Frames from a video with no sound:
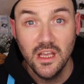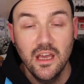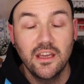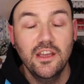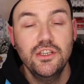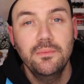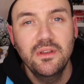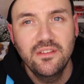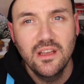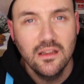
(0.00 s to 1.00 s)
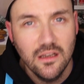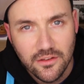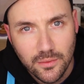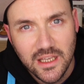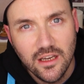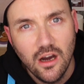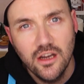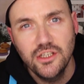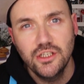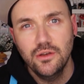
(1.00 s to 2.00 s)
In case you missed it last week,
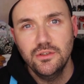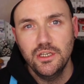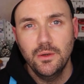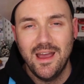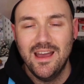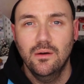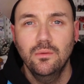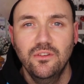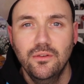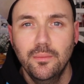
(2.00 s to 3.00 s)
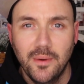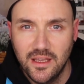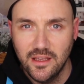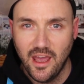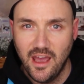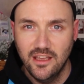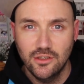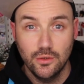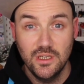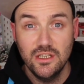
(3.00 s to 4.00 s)
I showed you how to bake a
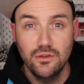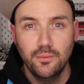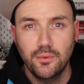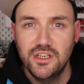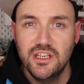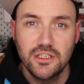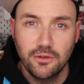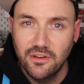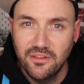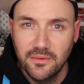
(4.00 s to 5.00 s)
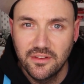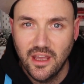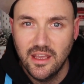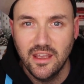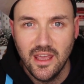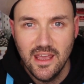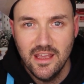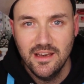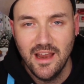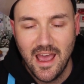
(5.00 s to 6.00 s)
traditional British Christmas cake
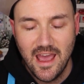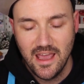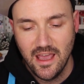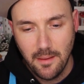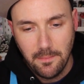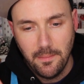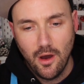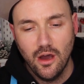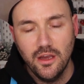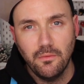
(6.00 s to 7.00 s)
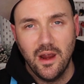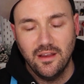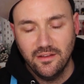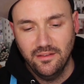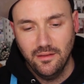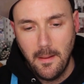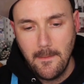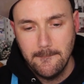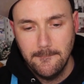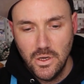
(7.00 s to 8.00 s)
in a Pyrex
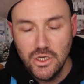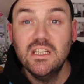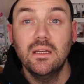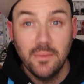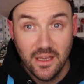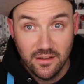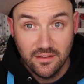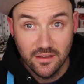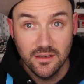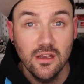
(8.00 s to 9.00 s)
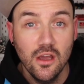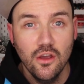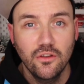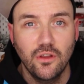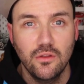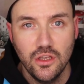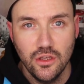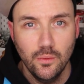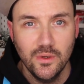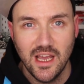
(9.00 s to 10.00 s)
pudding basin so that
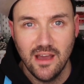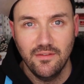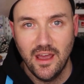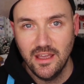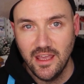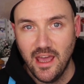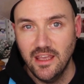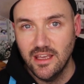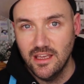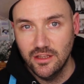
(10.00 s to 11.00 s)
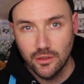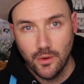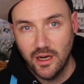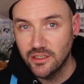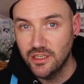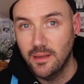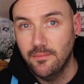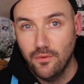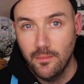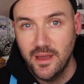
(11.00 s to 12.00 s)
you would have a cake in the correct
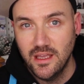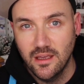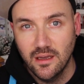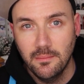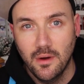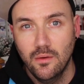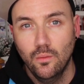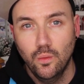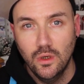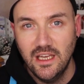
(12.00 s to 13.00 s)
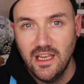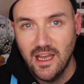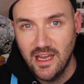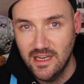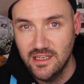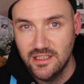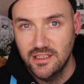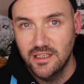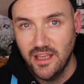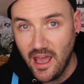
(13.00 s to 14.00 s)
shape for making my woolly hat
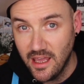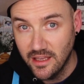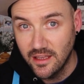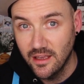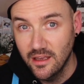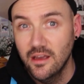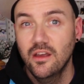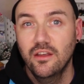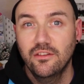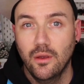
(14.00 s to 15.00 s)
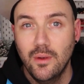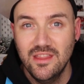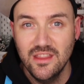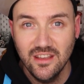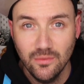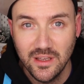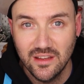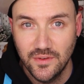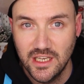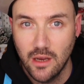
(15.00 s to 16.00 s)
cake. So in this
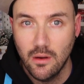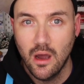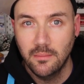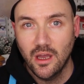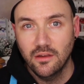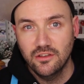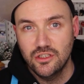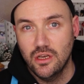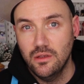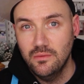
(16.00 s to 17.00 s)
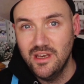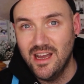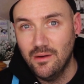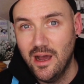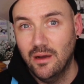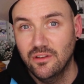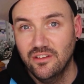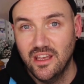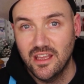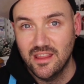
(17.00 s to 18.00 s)
week's video, I'm going to show you now how to
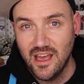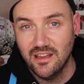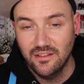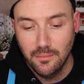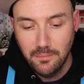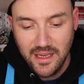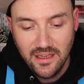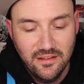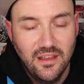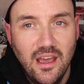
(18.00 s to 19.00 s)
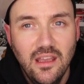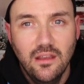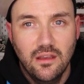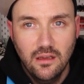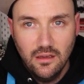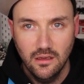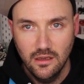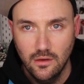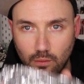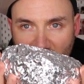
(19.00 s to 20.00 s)
take that baked cake,
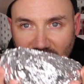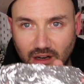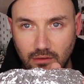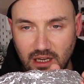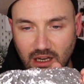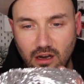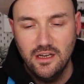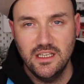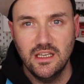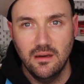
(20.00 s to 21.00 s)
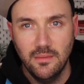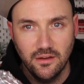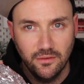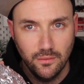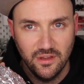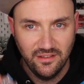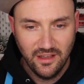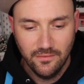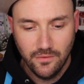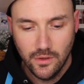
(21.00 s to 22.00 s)
which is currently hiding amongst all this
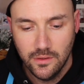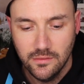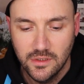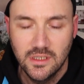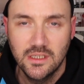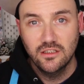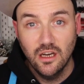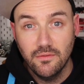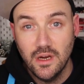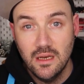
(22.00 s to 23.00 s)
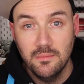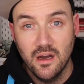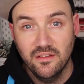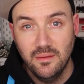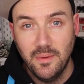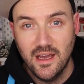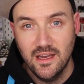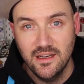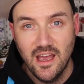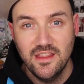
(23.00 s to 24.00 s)
tin foil, cover it in
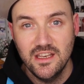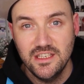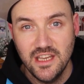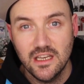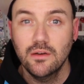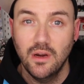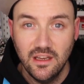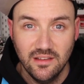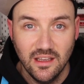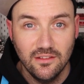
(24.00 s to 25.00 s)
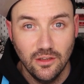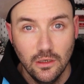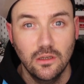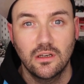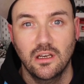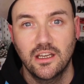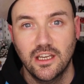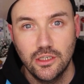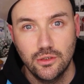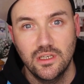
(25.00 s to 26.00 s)
marzipan and then decorate it to look
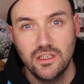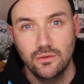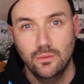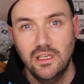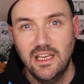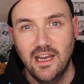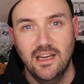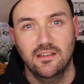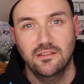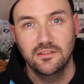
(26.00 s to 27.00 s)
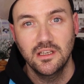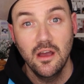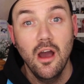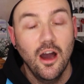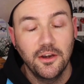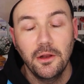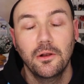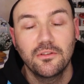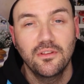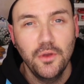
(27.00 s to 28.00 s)
like a traditional woolly hat. I know
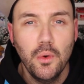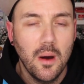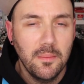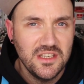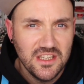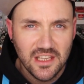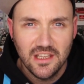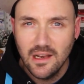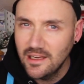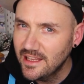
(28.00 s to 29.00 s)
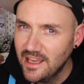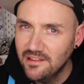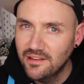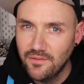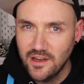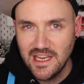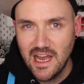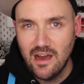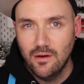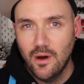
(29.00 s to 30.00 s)
lots of you are particularly keen to find
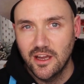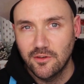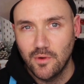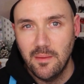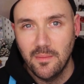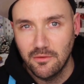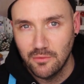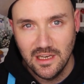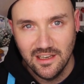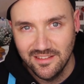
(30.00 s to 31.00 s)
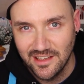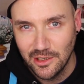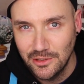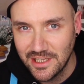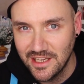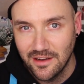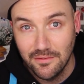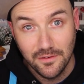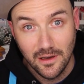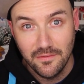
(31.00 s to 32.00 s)
out how I create my realistic looking
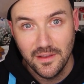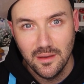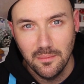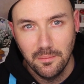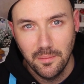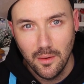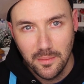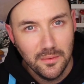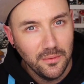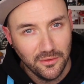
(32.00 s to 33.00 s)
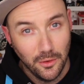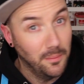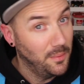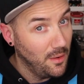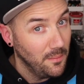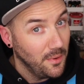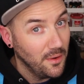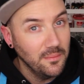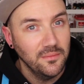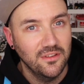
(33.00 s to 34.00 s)
fluffy bobbles or
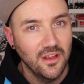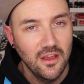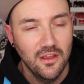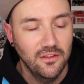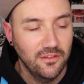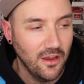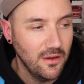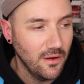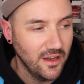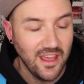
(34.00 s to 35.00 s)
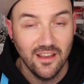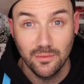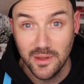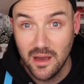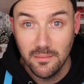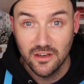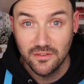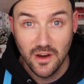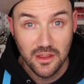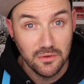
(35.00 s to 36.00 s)
pom-poms, so I guess without much
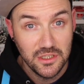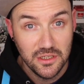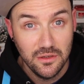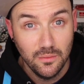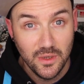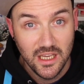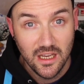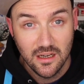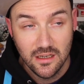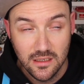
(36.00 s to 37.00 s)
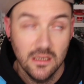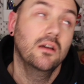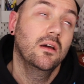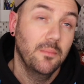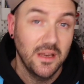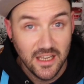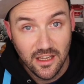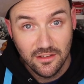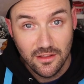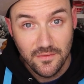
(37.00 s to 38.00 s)
further ado, we better
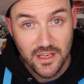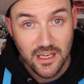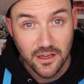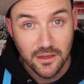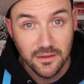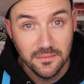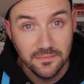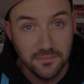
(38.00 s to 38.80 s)
get to the video.